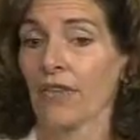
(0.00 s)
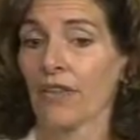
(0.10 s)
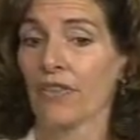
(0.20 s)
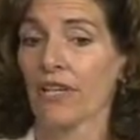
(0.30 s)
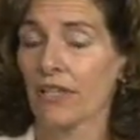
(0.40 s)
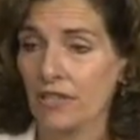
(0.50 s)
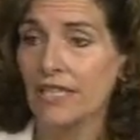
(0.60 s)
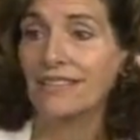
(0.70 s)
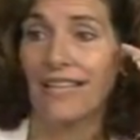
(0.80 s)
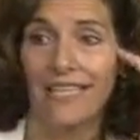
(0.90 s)
then they're
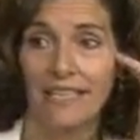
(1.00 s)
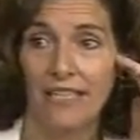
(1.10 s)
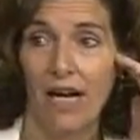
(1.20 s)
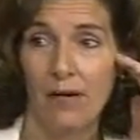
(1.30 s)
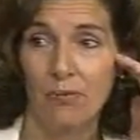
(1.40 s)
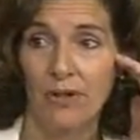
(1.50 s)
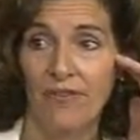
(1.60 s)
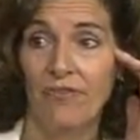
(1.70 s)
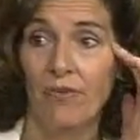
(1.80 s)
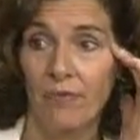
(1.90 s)
less likely to
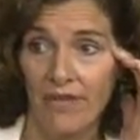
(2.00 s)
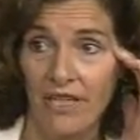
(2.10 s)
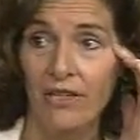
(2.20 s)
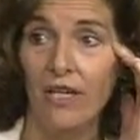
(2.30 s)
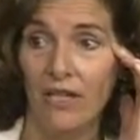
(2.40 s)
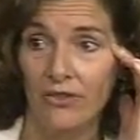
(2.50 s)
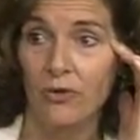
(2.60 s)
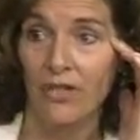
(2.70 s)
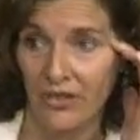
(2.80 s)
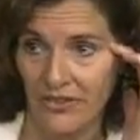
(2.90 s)
operate from their
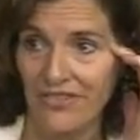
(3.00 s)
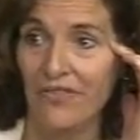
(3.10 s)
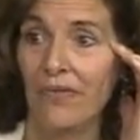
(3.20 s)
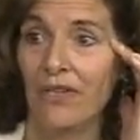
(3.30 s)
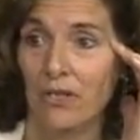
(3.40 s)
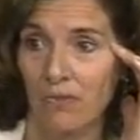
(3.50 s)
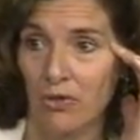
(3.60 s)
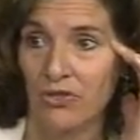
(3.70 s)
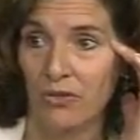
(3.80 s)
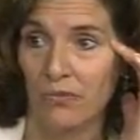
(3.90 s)
triggers, from their
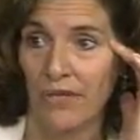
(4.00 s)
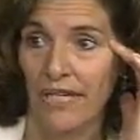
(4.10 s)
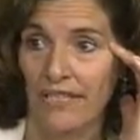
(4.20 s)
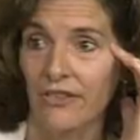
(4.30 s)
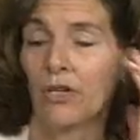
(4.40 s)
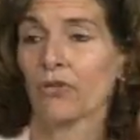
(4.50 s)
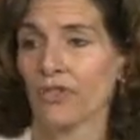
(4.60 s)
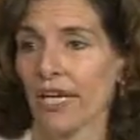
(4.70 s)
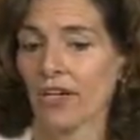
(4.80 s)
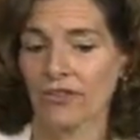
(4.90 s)
emotional brain,
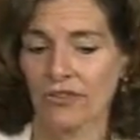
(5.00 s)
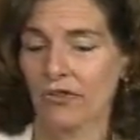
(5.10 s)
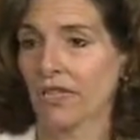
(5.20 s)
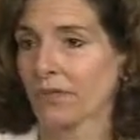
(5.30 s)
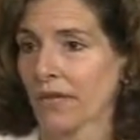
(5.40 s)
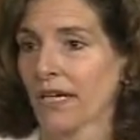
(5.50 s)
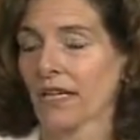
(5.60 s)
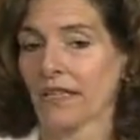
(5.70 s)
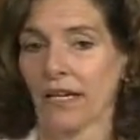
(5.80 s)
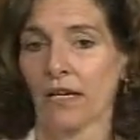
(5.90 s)
yell, scream,
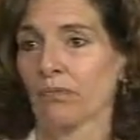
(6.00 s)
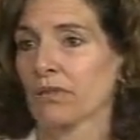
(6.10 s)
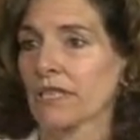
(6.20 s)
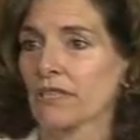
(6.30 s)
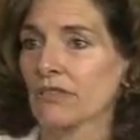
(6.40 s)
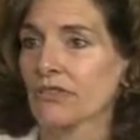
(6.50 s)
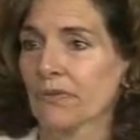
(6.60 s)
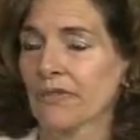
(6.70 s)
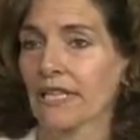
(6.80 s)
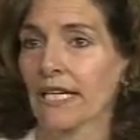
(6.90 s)
belittle,
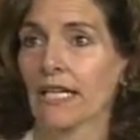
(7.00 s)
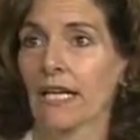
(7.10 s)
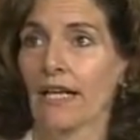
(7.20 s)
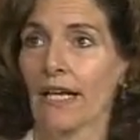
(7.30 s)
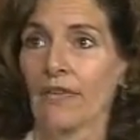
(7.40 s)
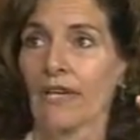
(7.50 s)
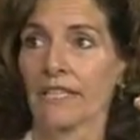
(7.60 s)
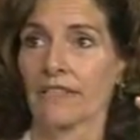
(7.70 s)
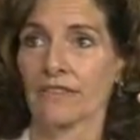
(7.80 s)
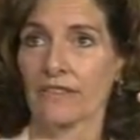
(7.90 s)
humiliate, and they
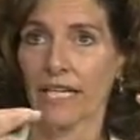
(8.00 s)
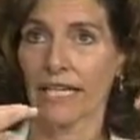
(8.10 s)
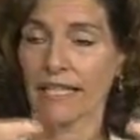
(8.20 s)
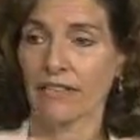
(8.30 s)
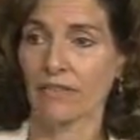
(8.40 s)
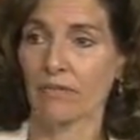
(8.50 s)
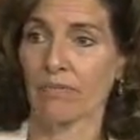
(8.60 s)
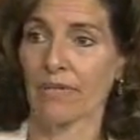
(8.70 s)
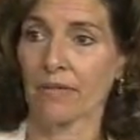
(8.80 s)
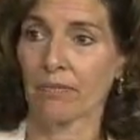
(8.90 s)
can take some
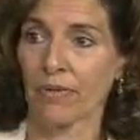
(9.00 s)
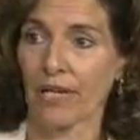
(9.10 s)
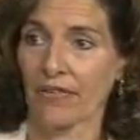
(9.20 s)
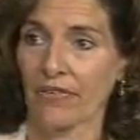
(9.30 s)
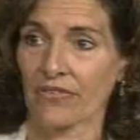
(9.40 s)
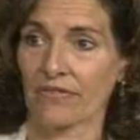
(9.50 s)
big breaths,